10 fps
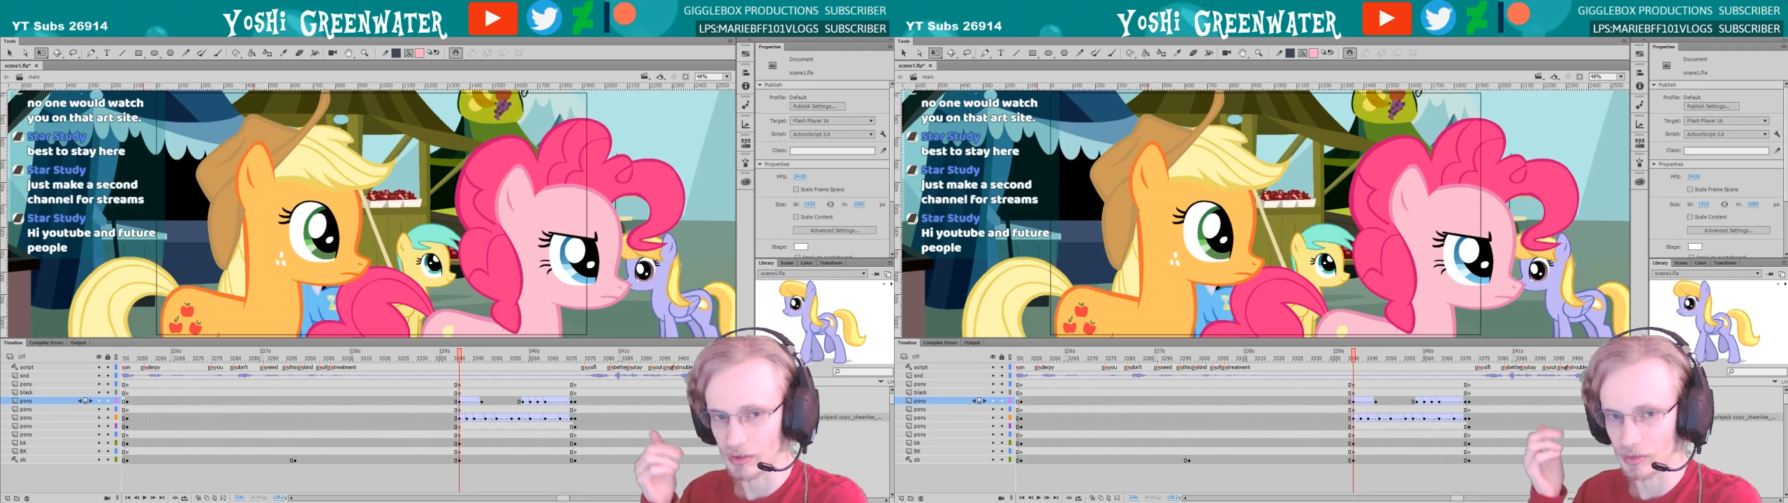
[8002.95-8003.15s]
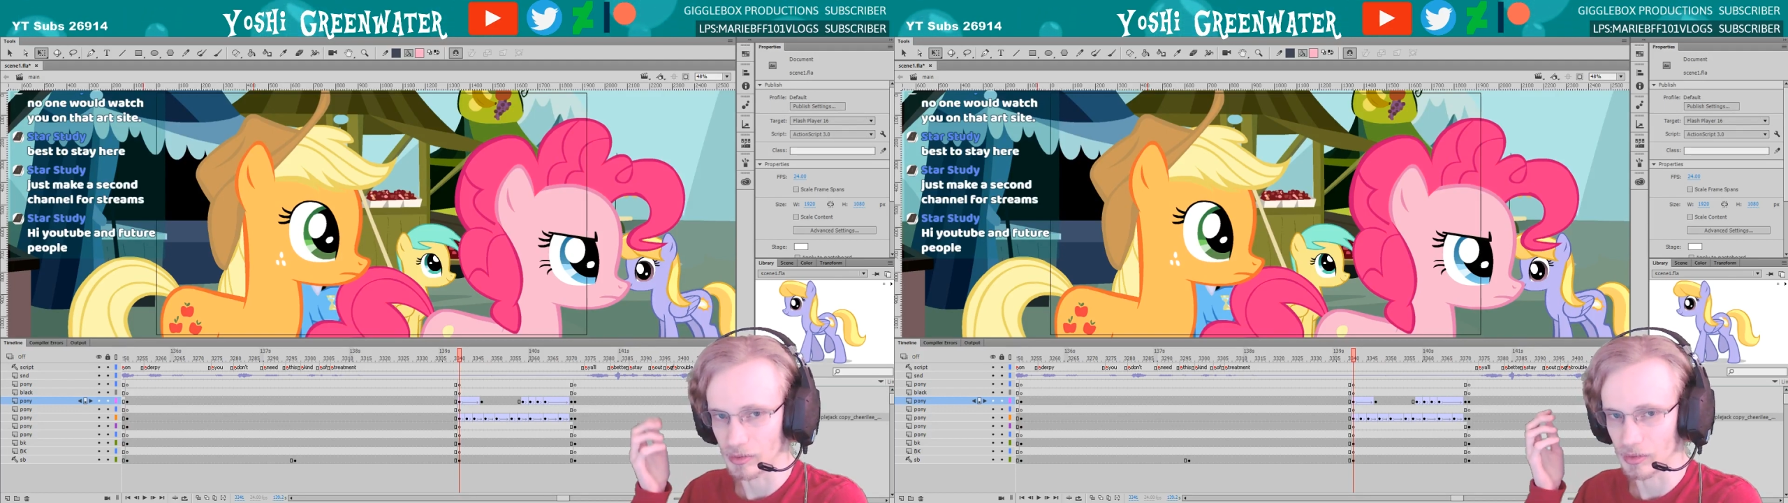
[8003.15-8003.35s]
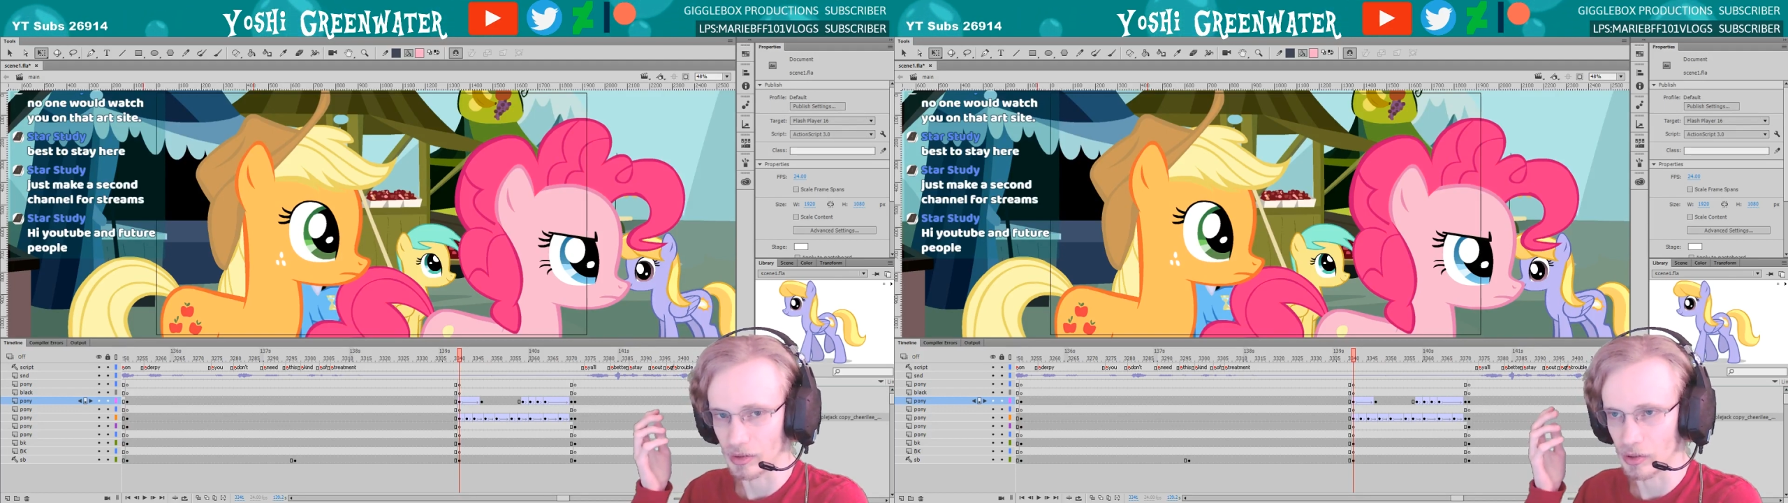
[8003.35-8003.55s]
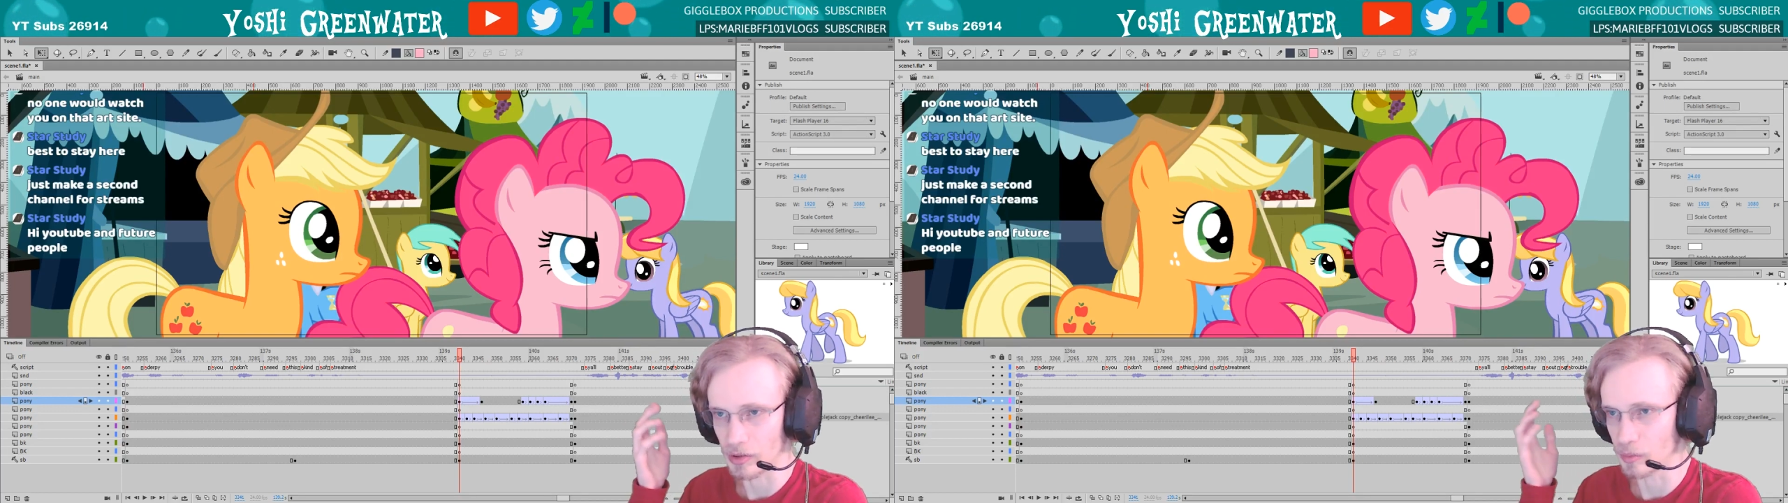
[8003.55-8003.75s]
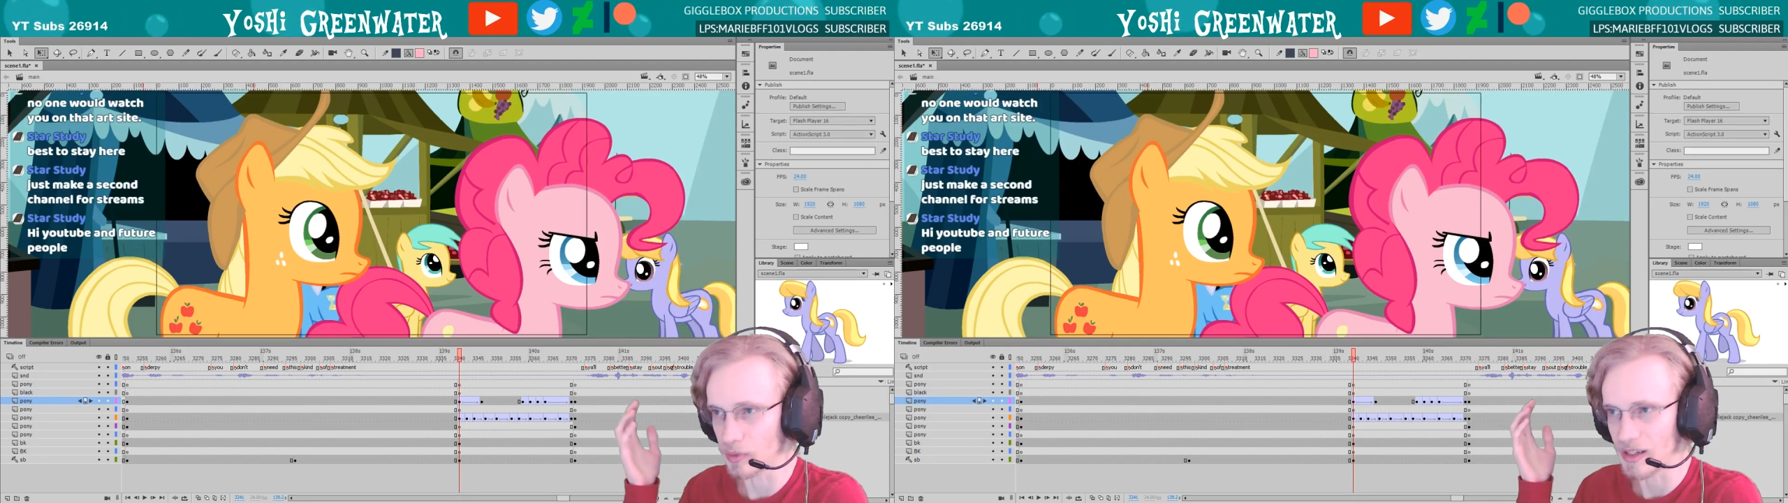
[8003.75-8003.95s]
you'll
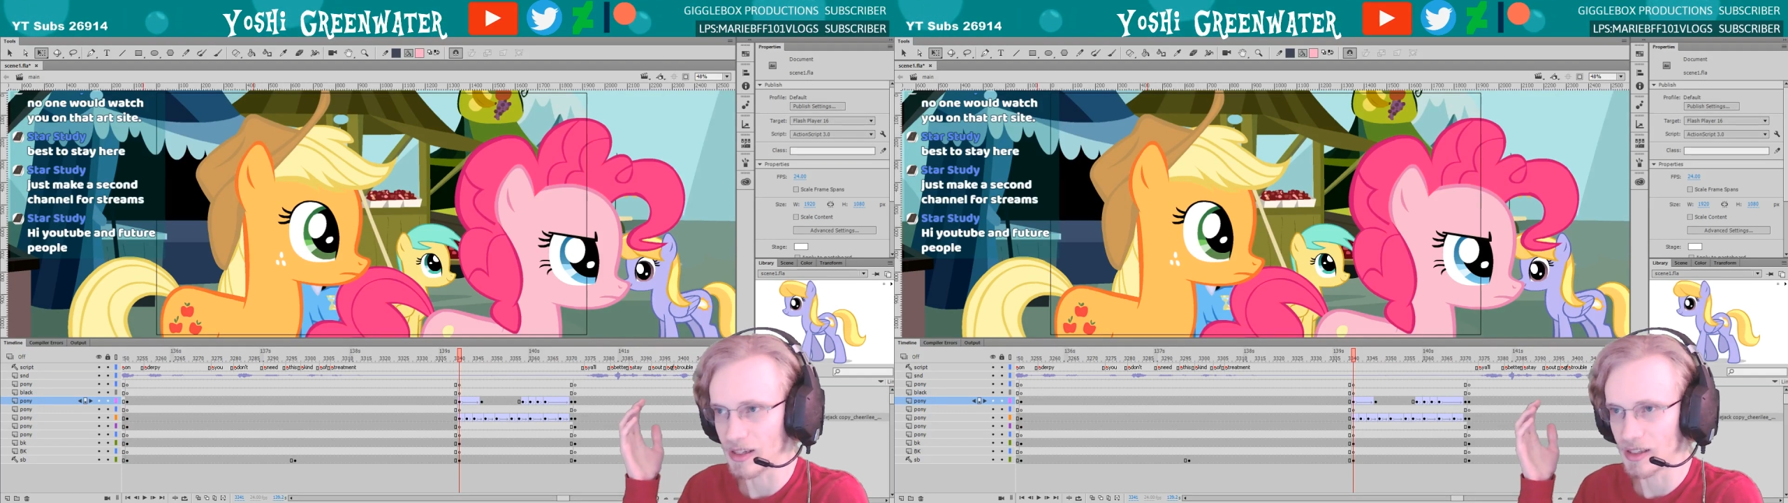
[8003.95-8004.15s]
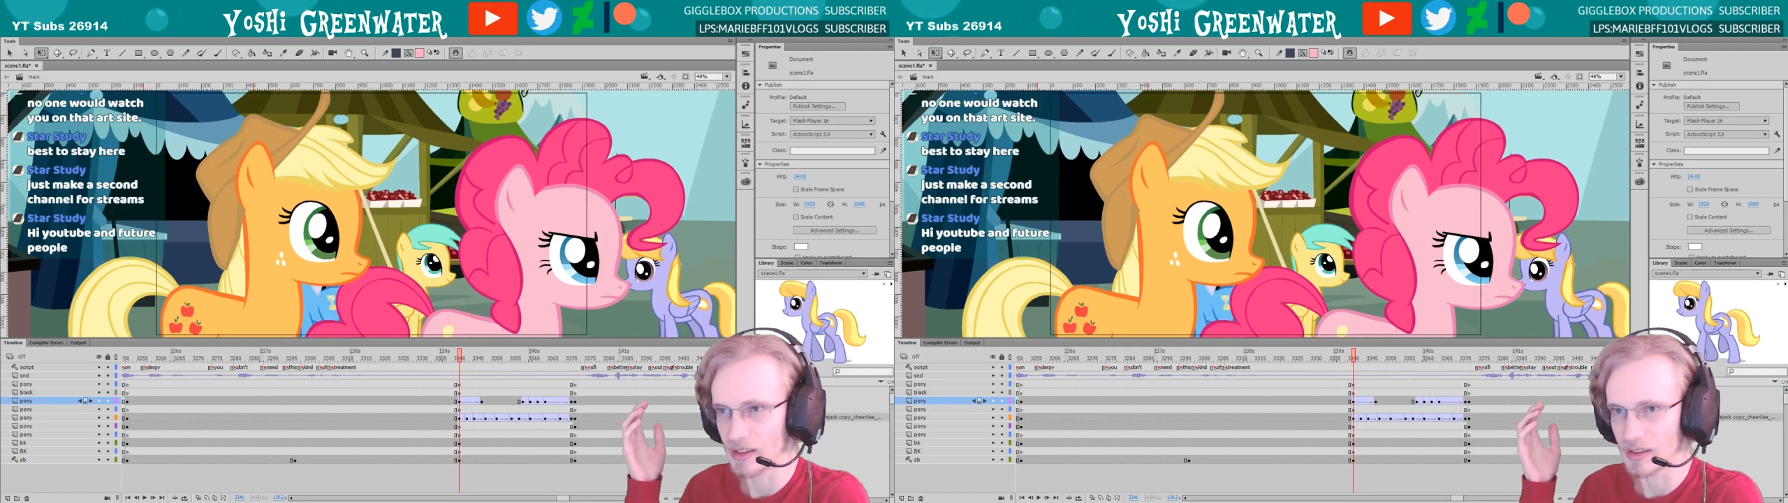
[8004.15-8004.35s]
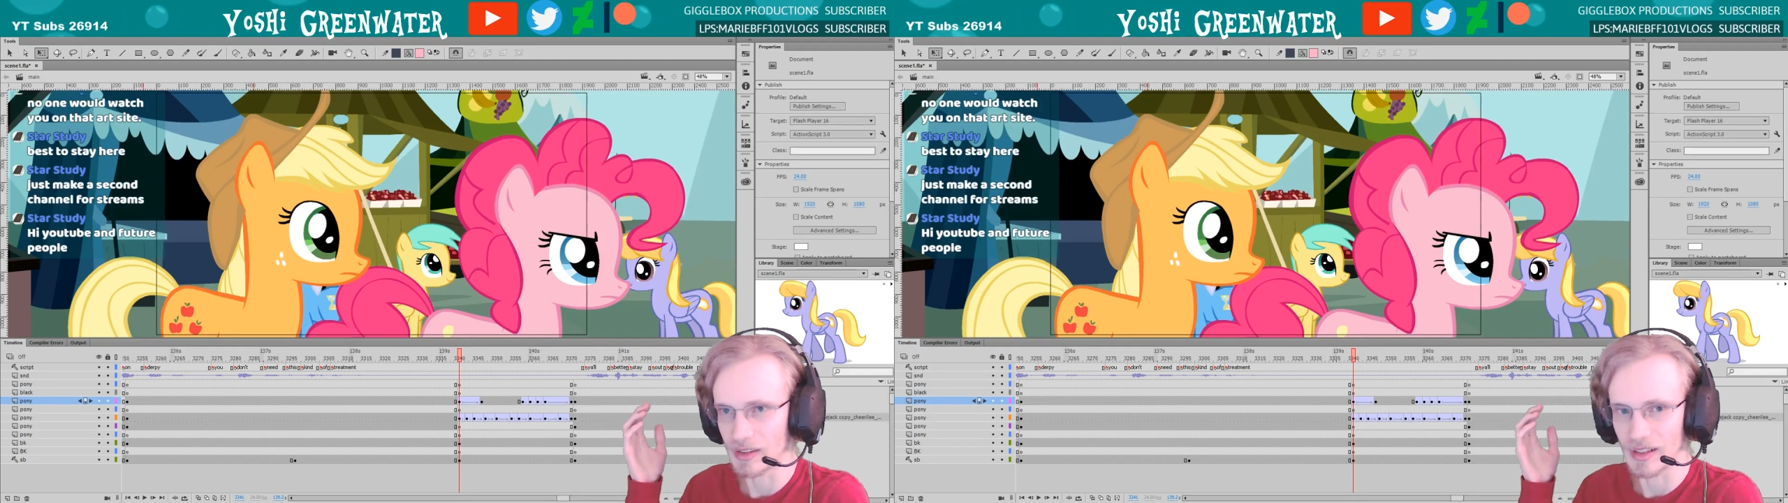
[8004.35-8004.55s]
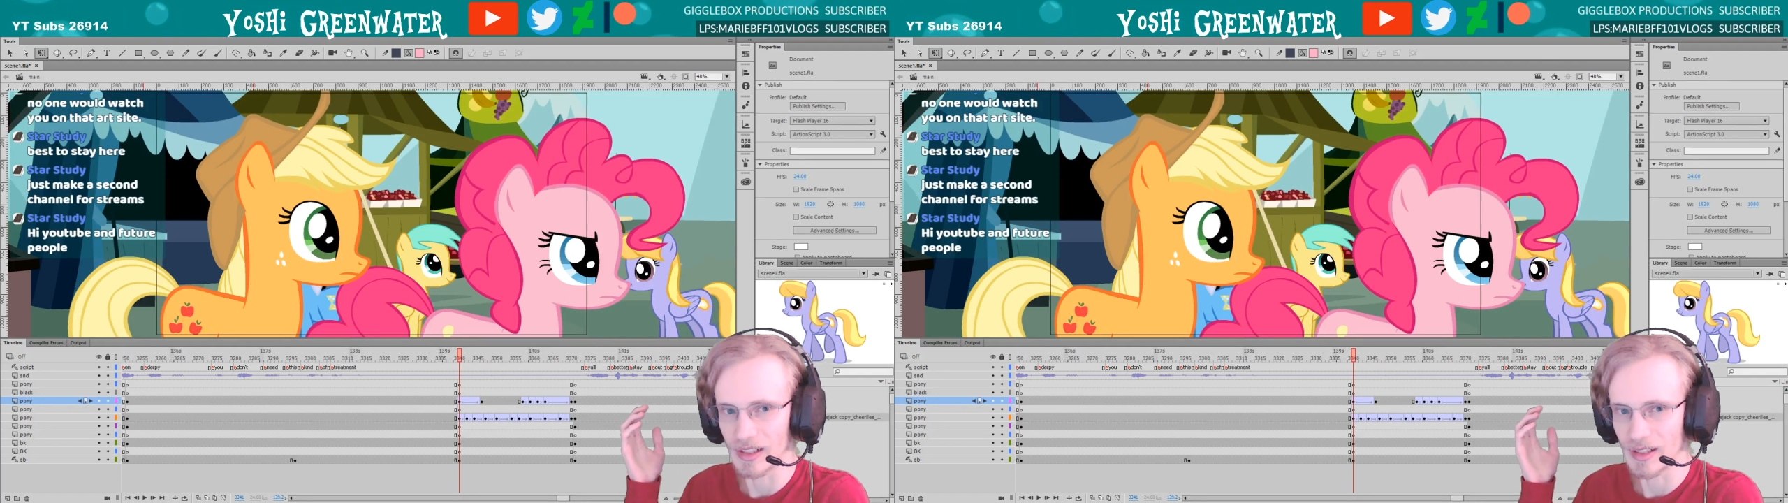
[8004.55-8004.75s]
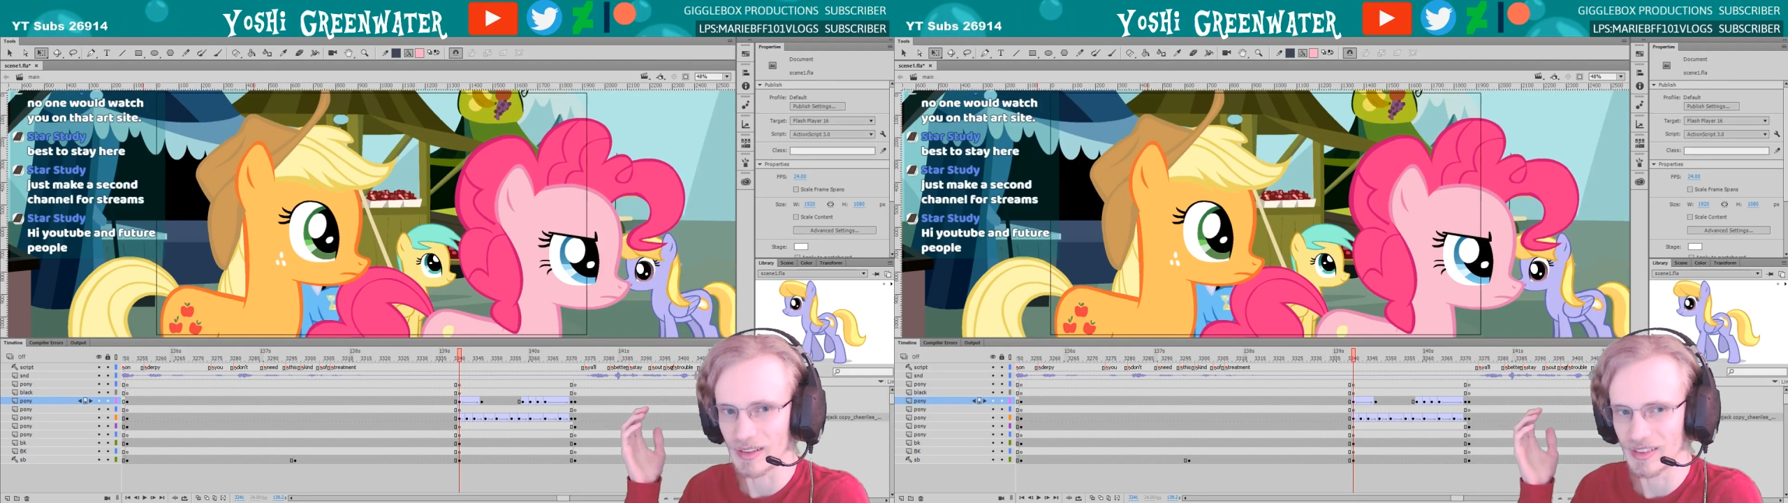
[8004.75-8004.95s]
know why, I
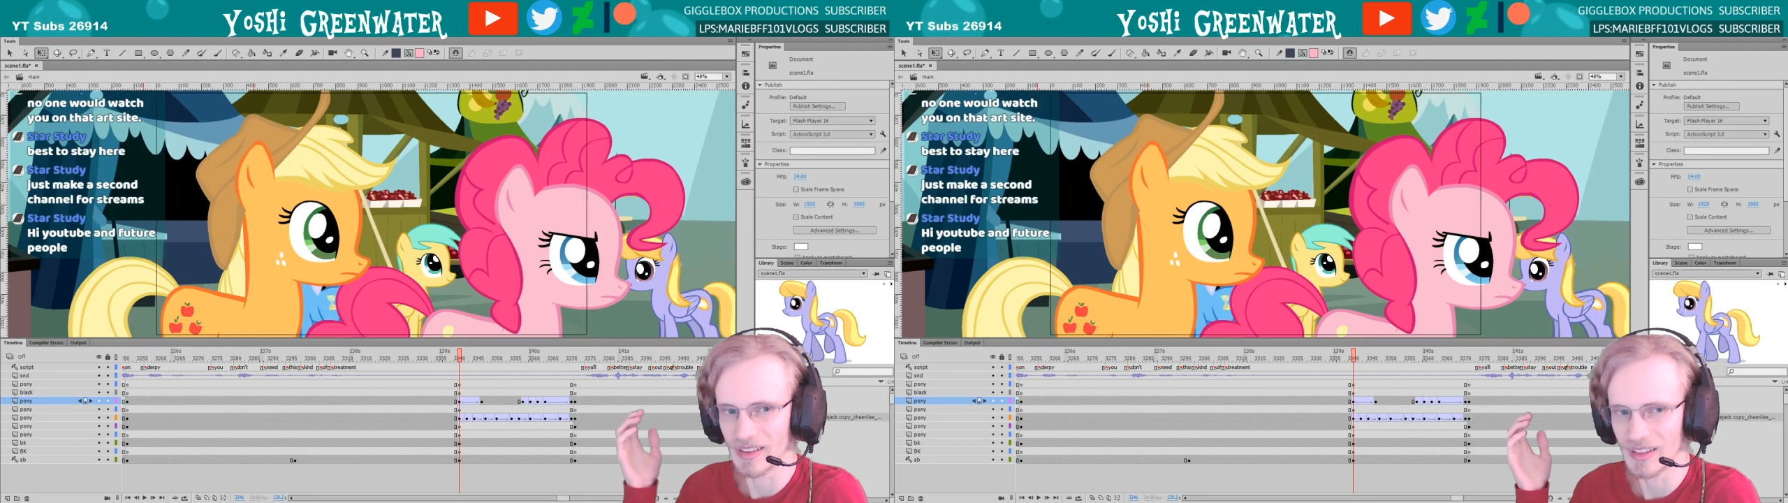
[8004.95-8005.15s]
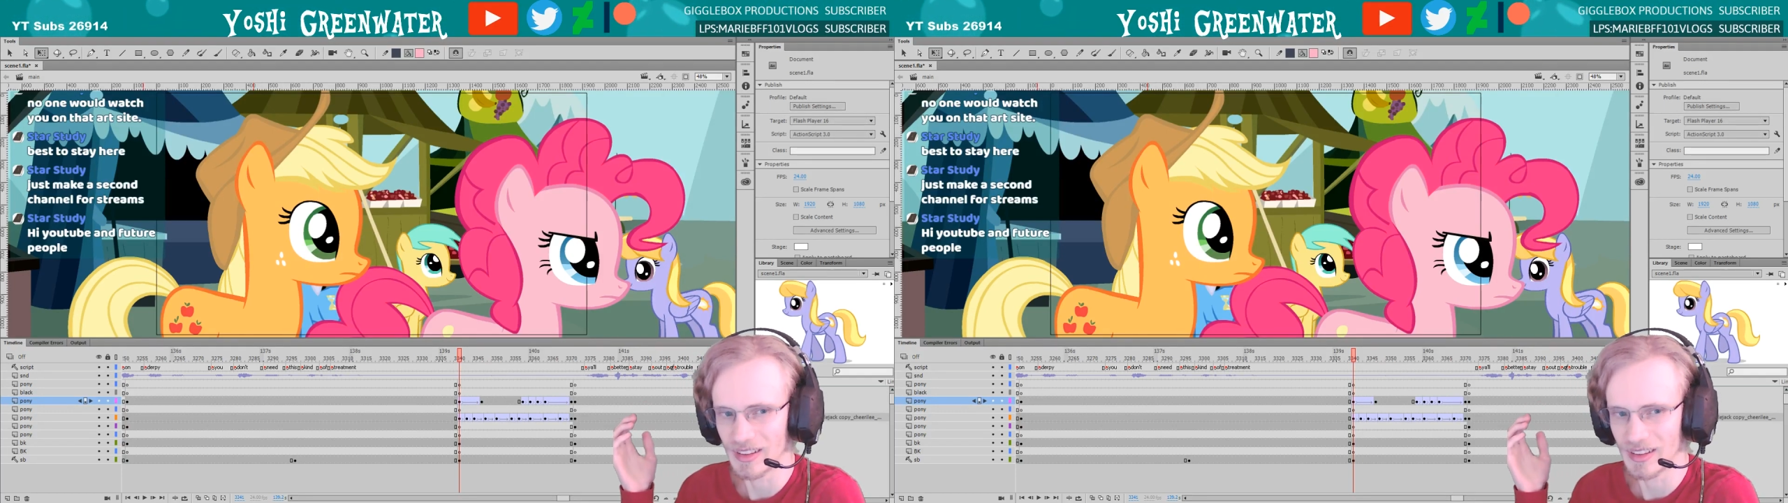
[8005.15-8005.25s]
guess.